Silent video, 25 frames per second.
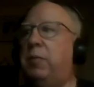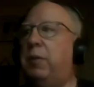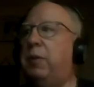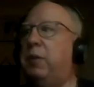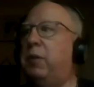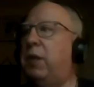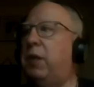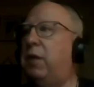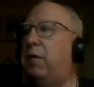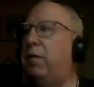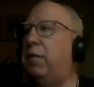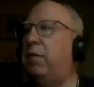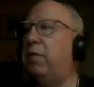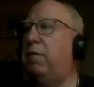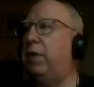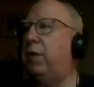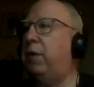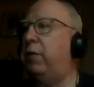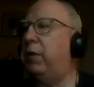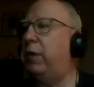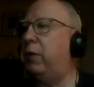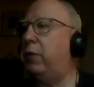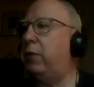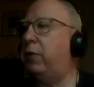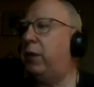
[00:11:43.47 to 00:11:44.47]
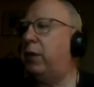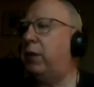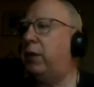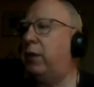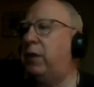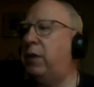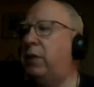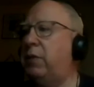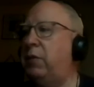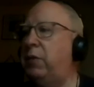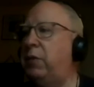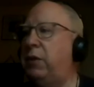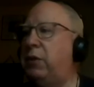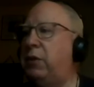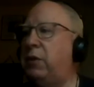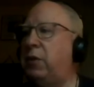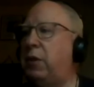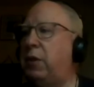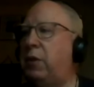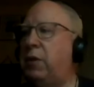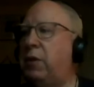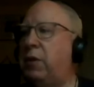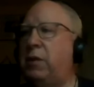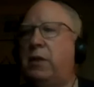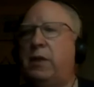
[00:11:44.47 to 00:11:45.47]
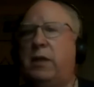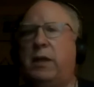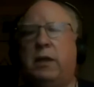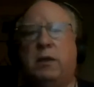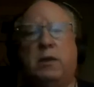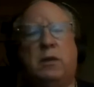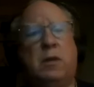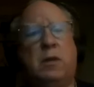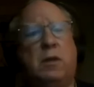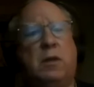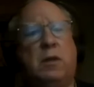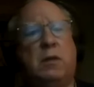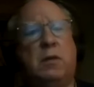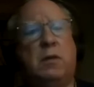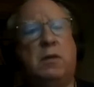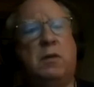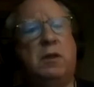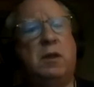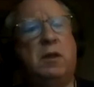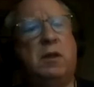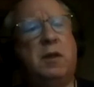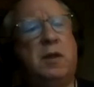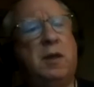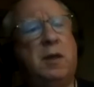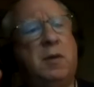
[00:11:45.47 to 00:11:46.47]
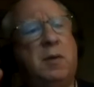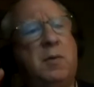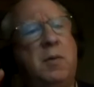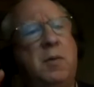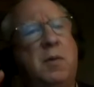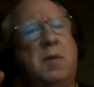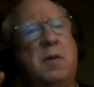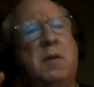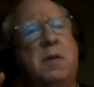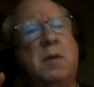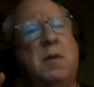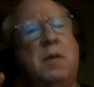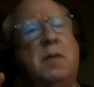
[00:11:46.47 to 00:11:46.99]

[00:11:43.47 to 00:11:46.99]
but then very quickly we started to get the, you know,